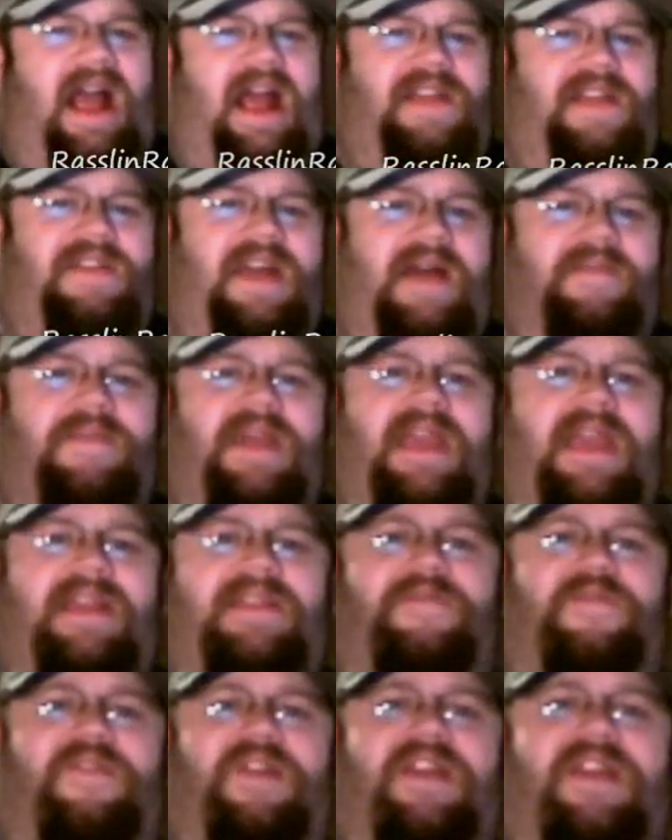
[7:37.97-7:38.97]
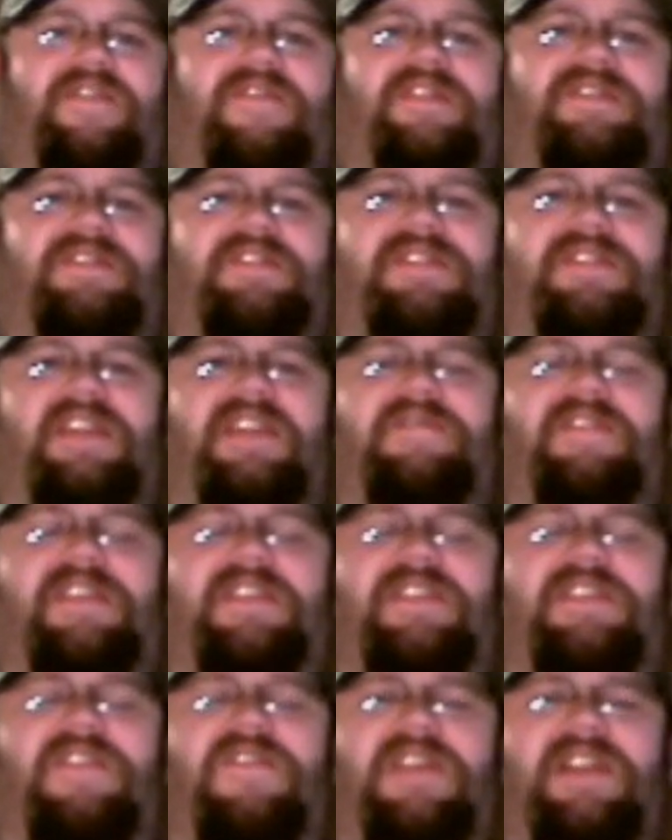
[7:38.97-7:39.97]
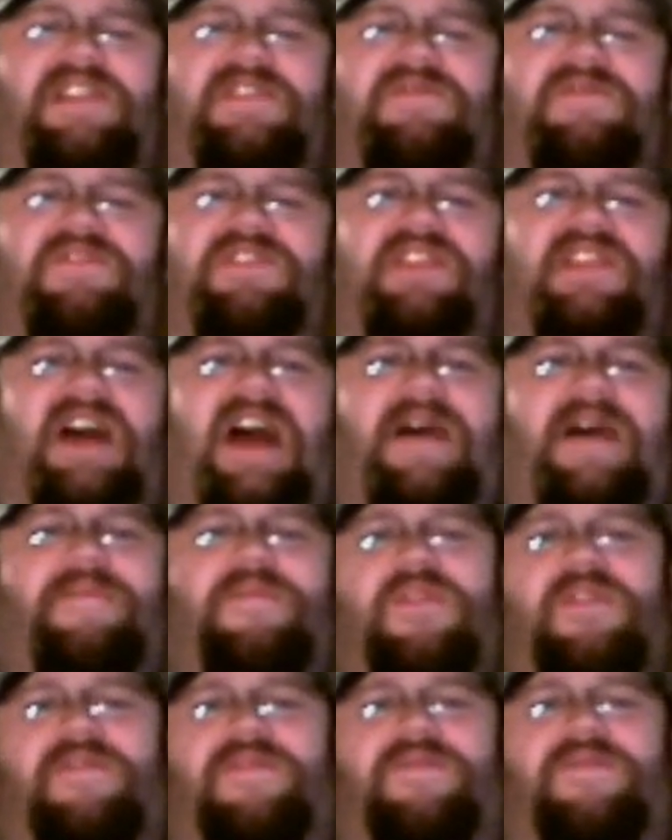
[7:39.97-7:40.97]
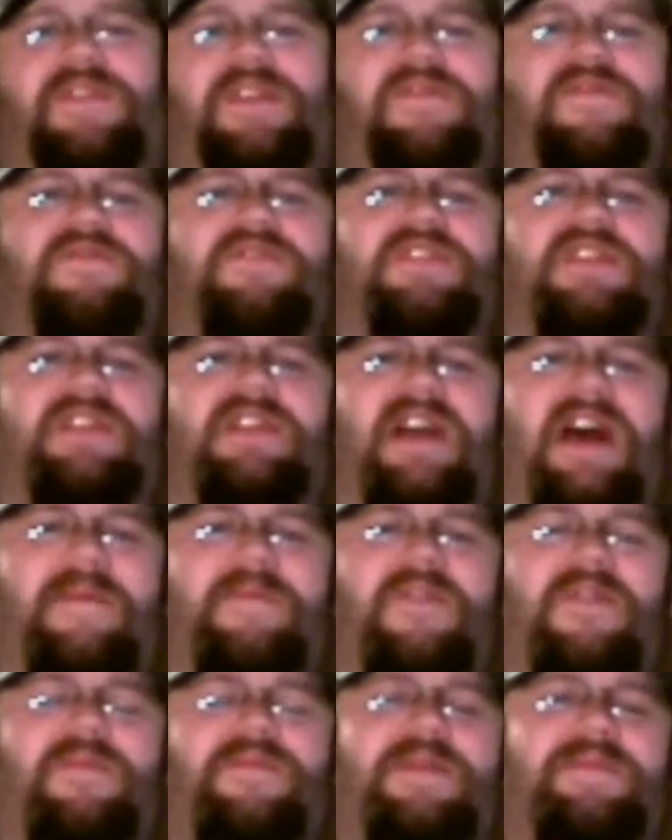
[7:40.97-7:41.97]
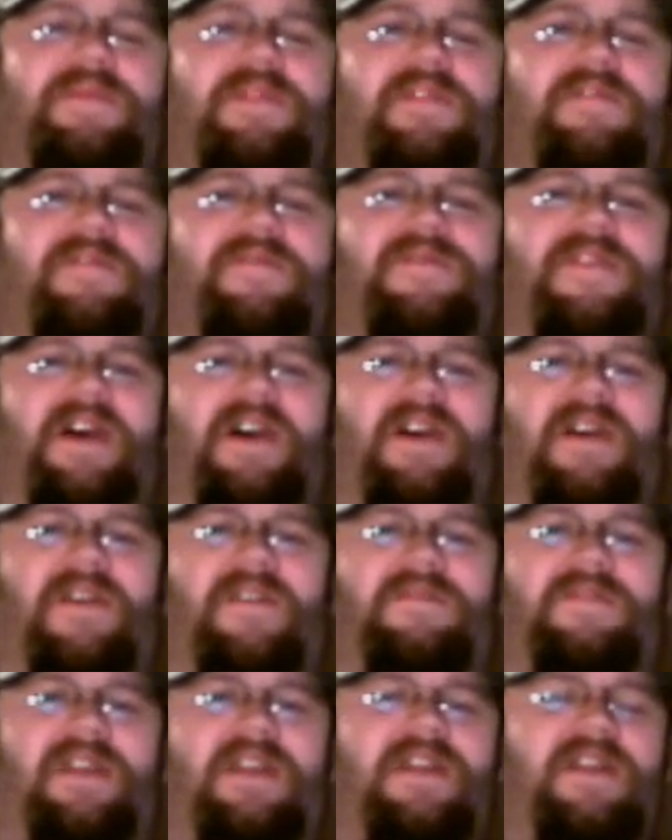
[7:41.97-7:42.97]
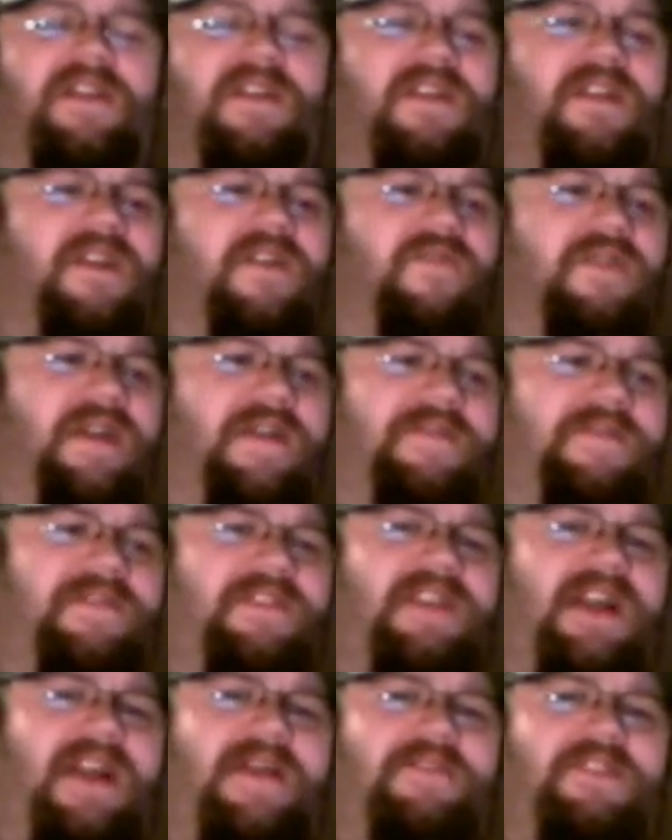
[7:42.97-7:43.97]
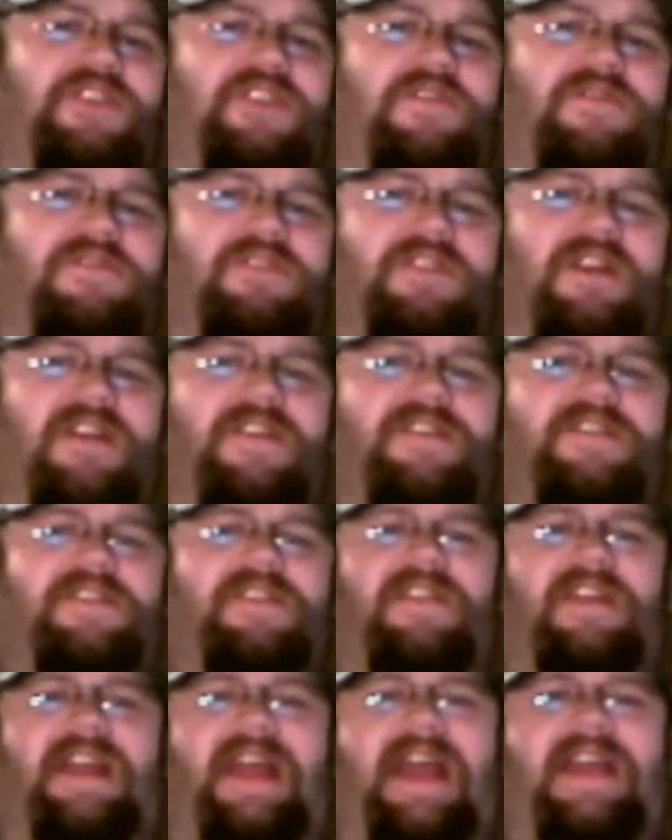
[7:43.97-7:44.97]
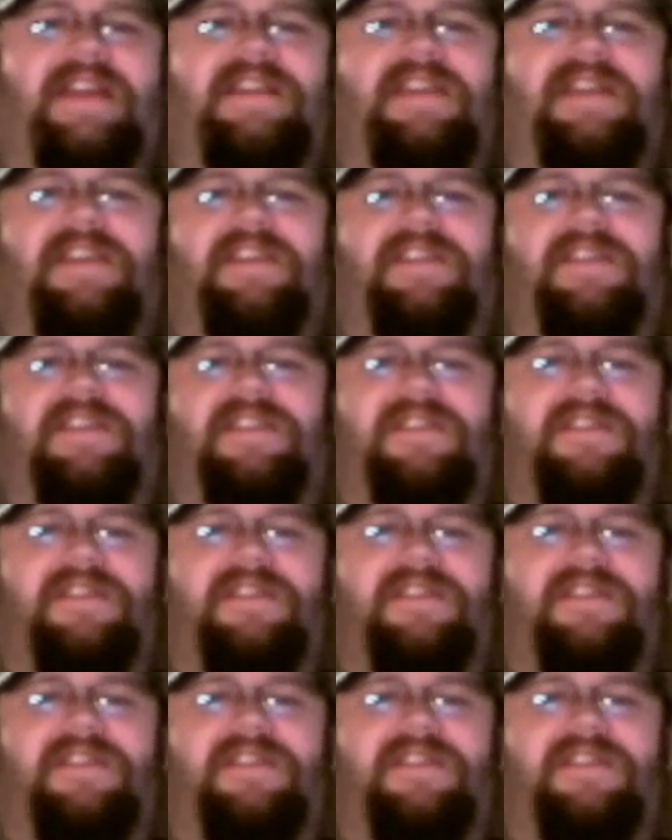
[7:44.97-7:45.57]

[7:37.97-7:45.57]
And that made for interesting TV, too, because there was a lot more feuds and a lot more people involved. Right from the time the show started till it ended.